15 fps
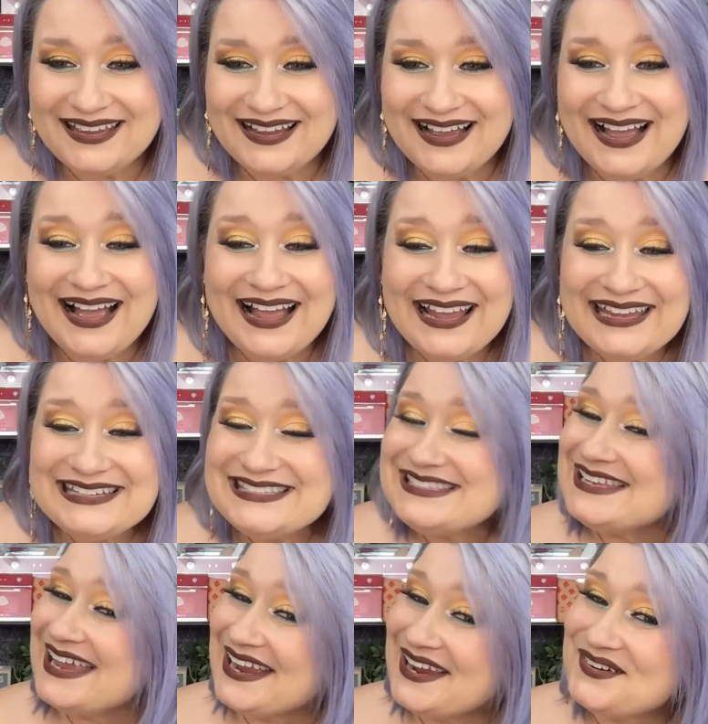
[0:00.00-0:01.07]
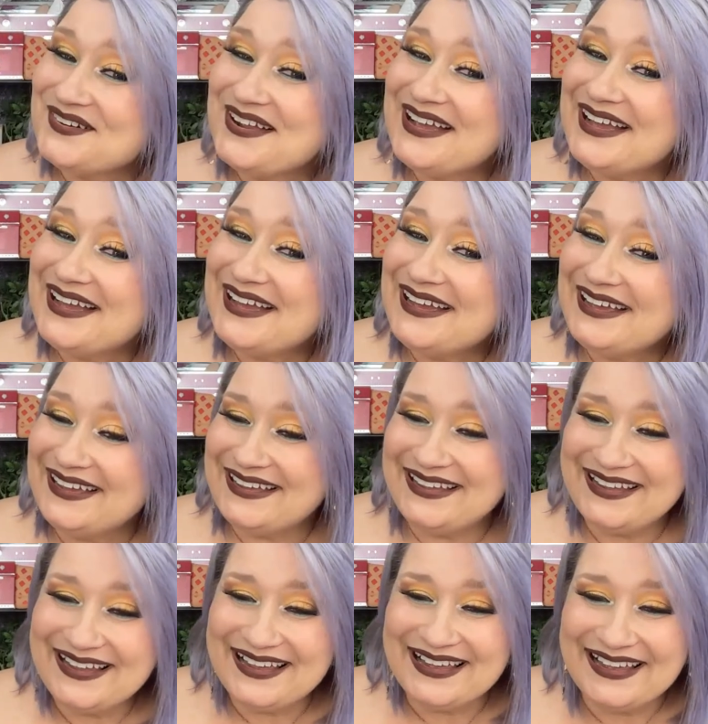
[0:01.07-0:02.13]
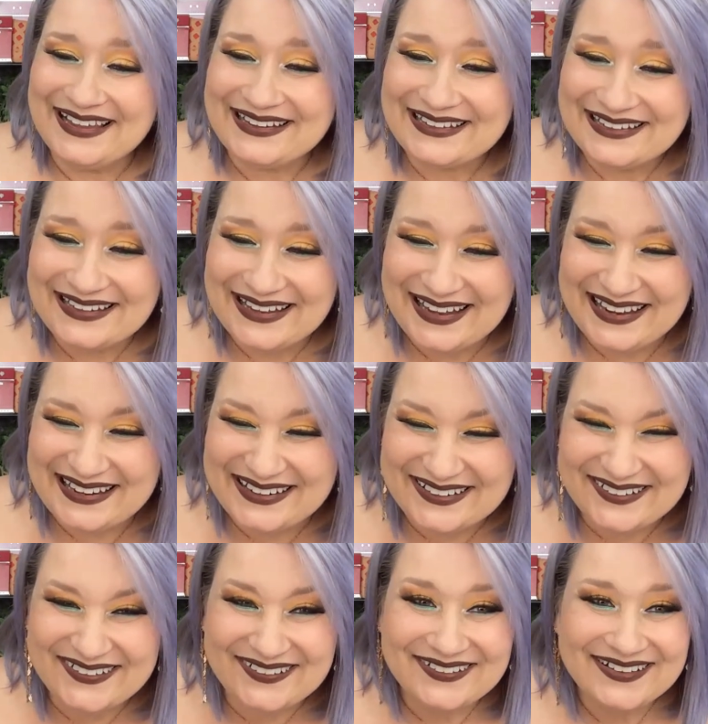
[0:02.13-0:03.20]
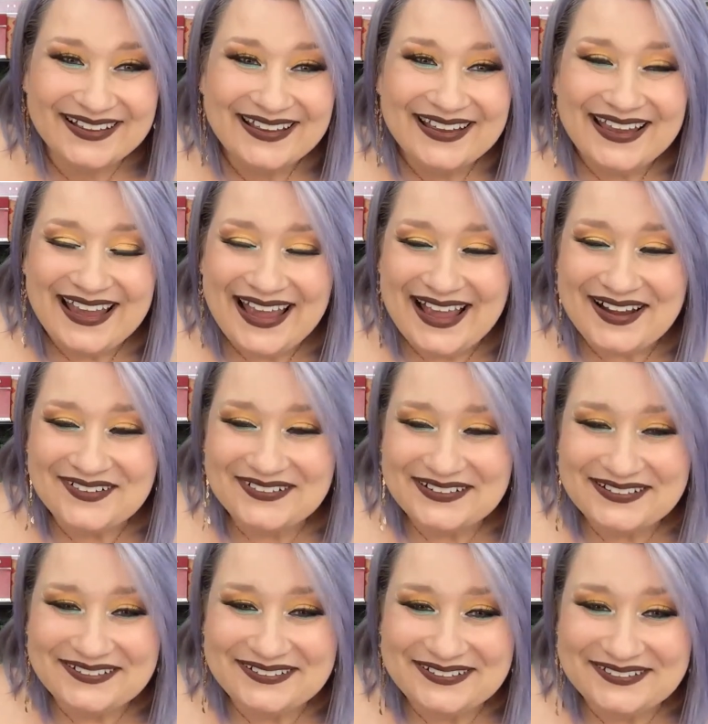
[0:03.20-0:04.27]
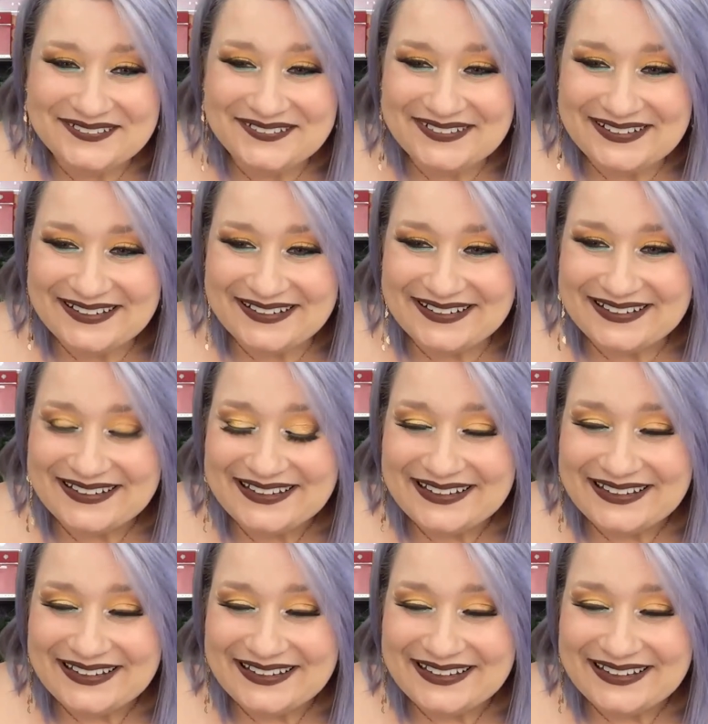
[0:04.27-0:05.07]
Hi, Tara. Hey, girl. How are you doing?